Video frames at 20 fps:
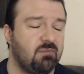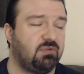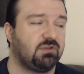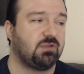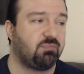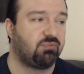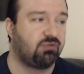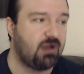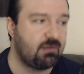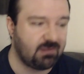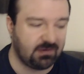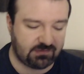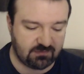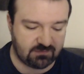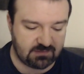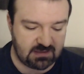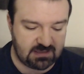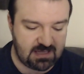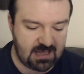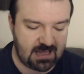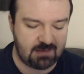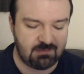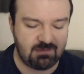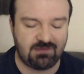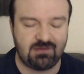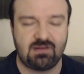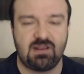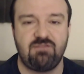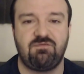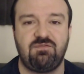but the premise of the game
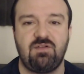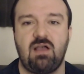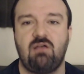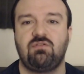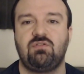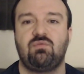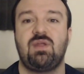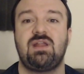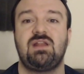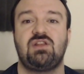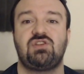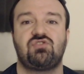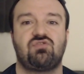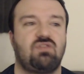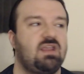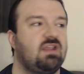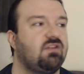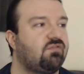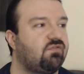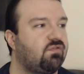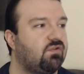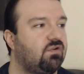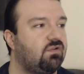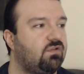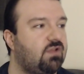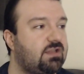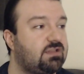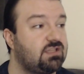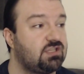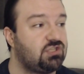is that they found a way to transfer
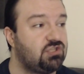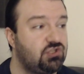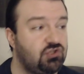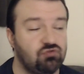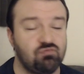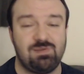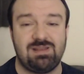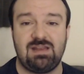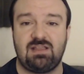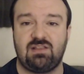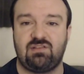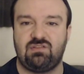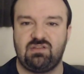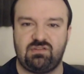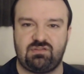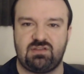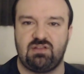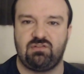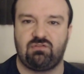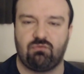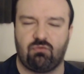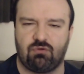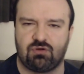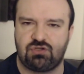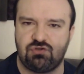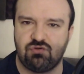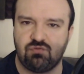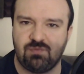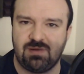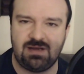like the human existence or
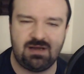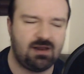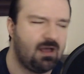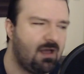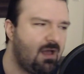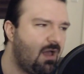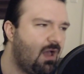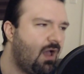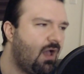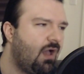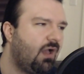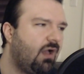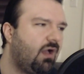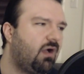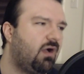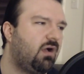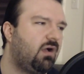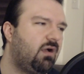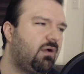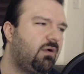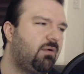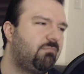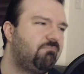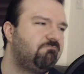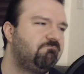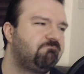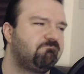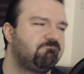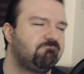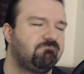human,
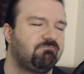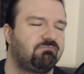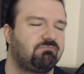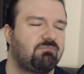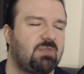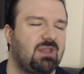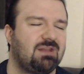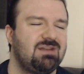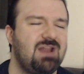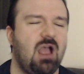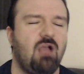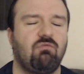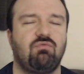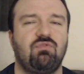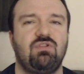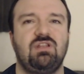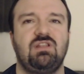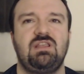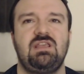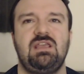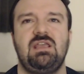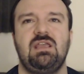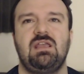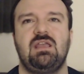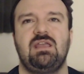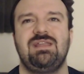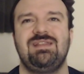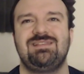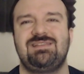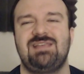um, not really
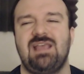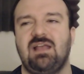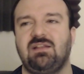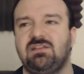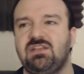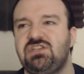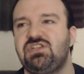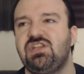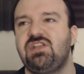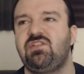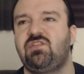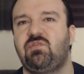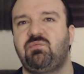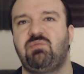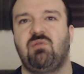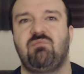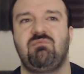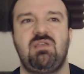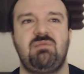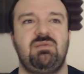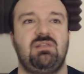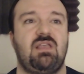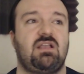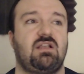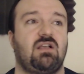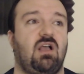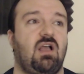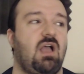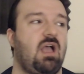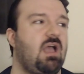intelligence, but maybe
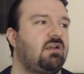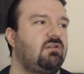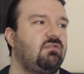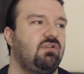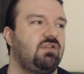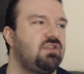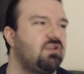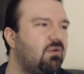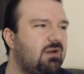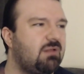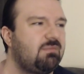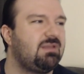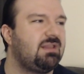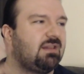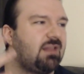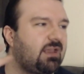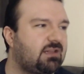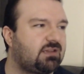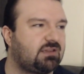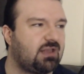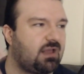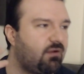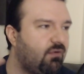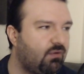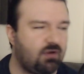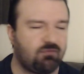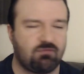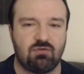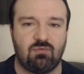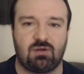like I don't know, you know what I mean? Like
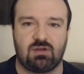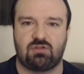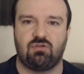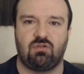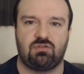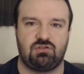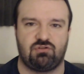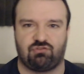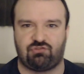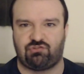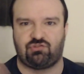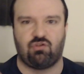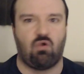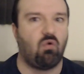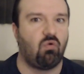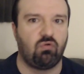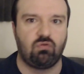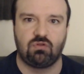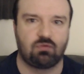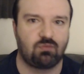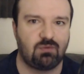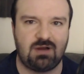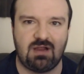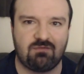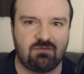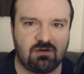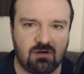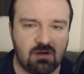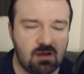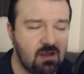whatever you want to call it, your soul or
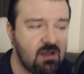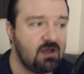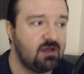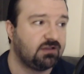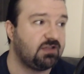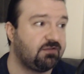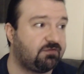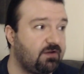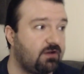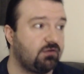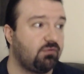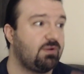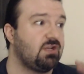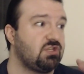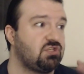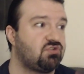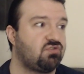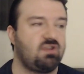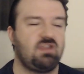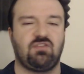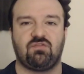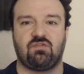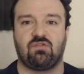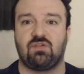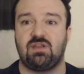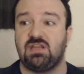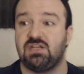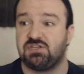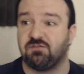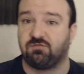whatever. They found a way to
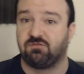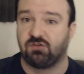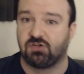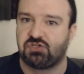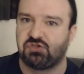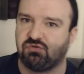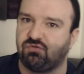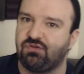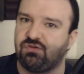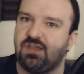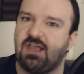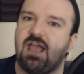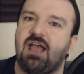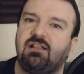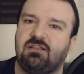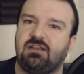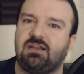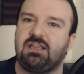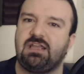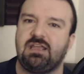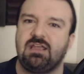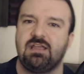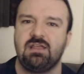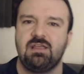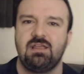transfer it into virtual reality.